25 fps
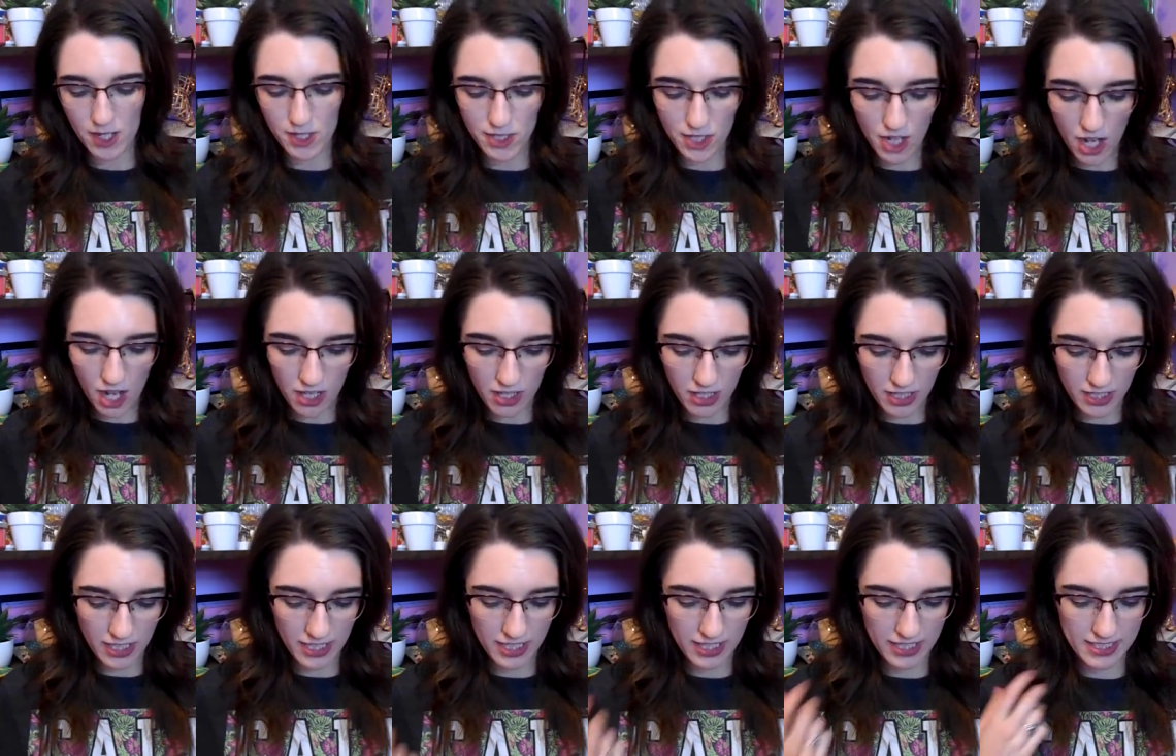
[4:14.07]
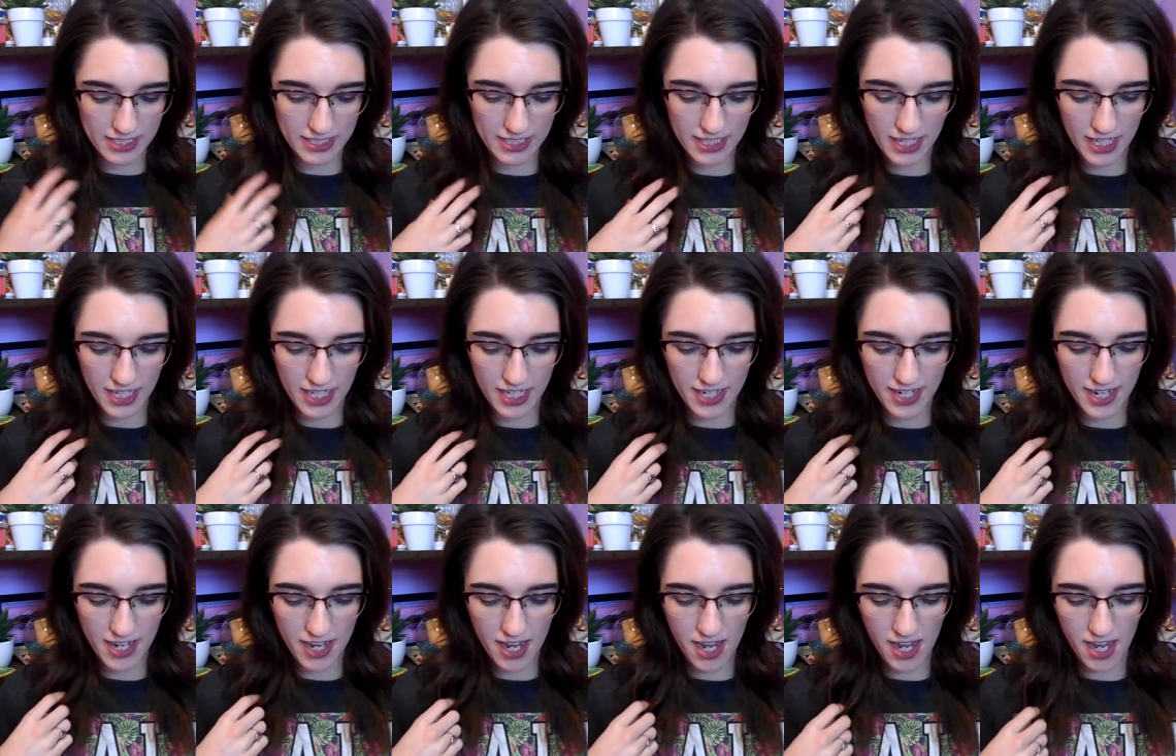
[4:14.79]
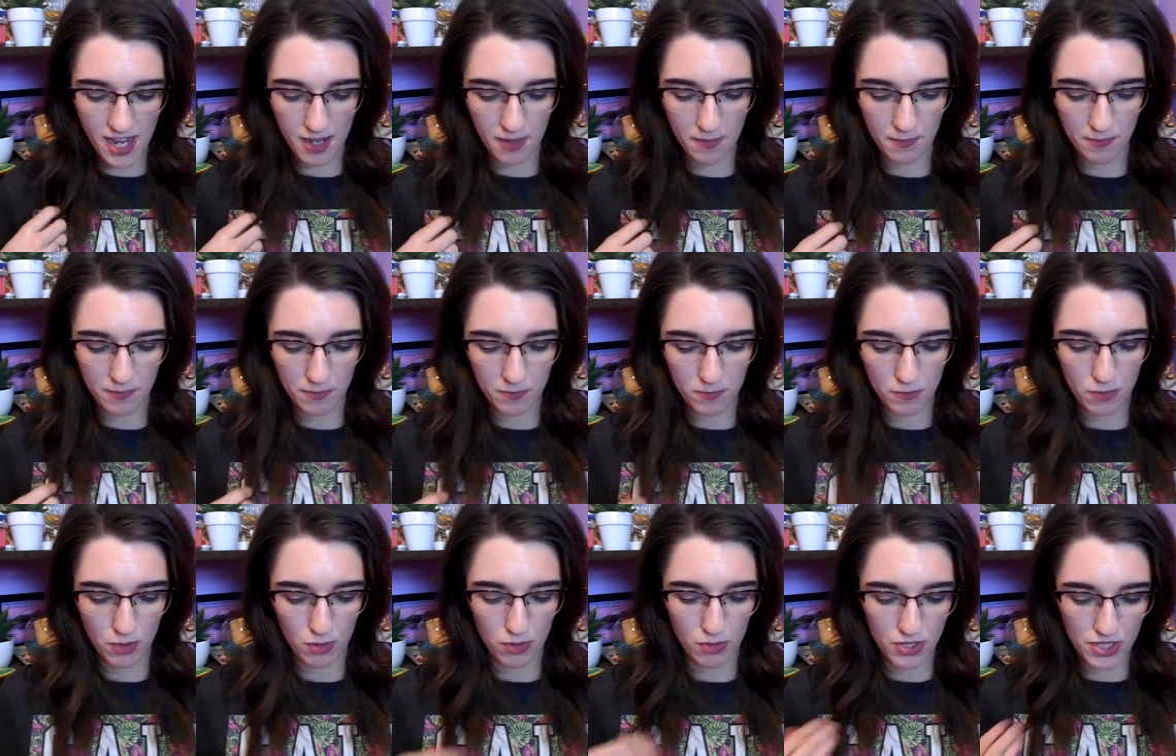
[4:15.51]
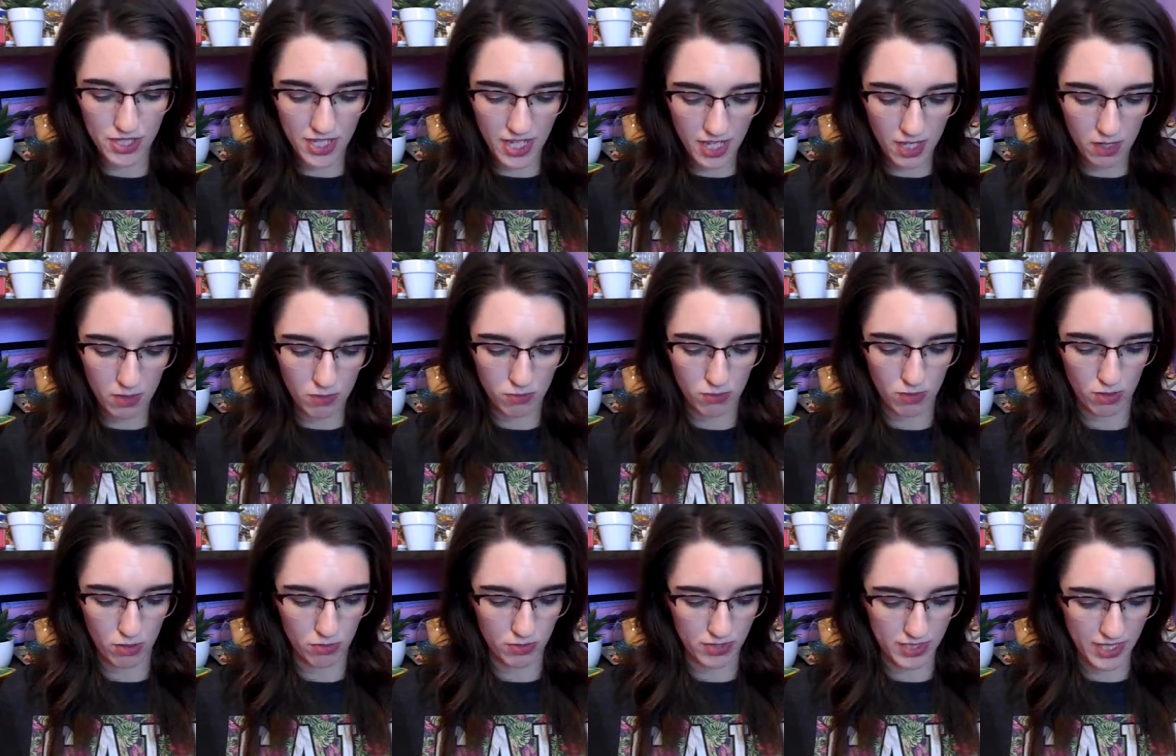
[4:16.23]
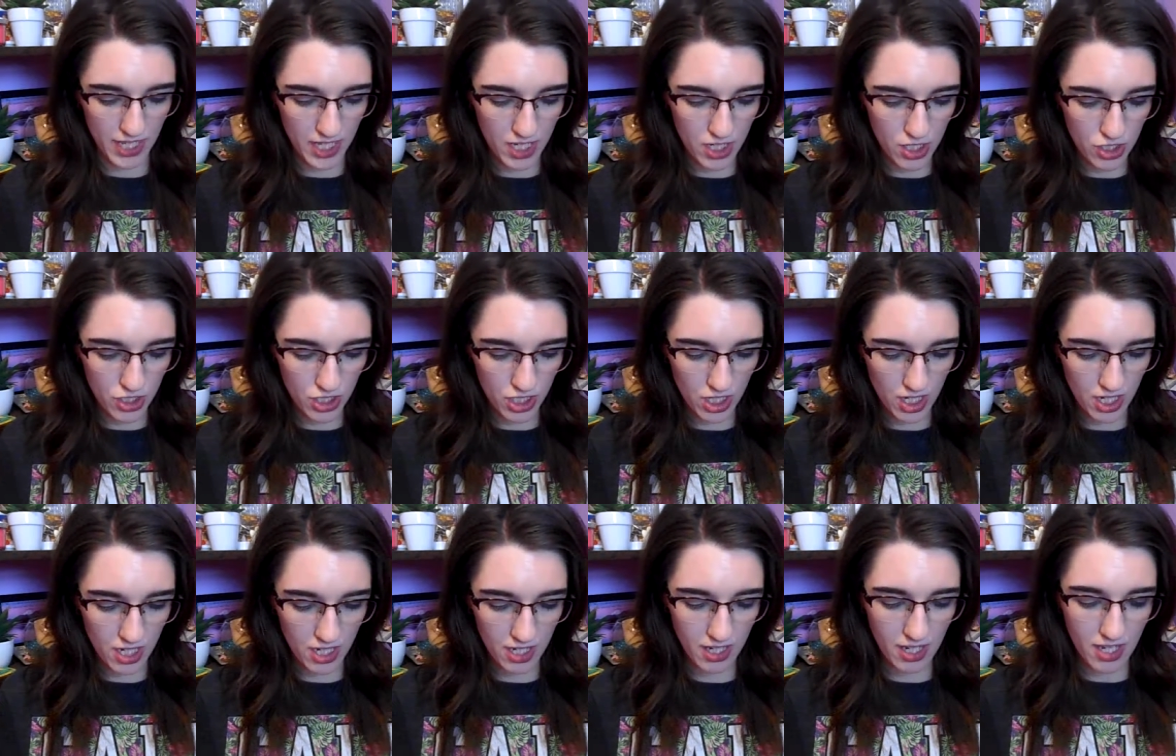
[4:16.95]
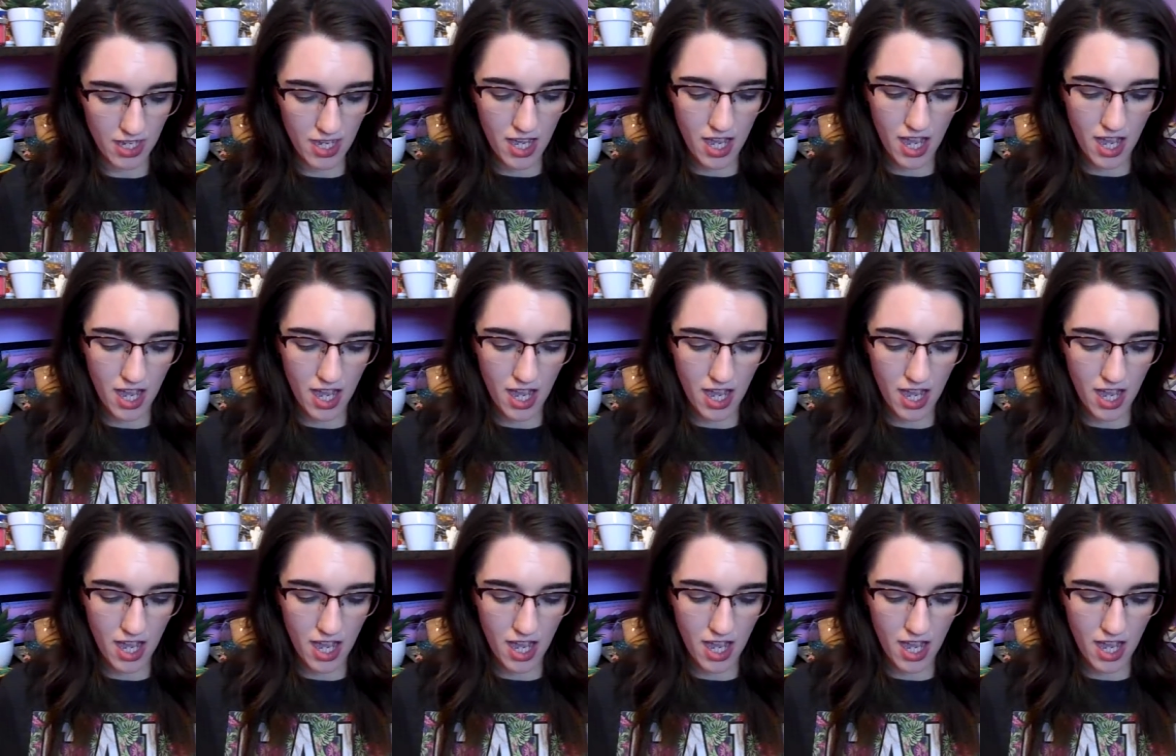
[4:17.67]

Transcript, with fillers: Dull looking skin, um, rosacea,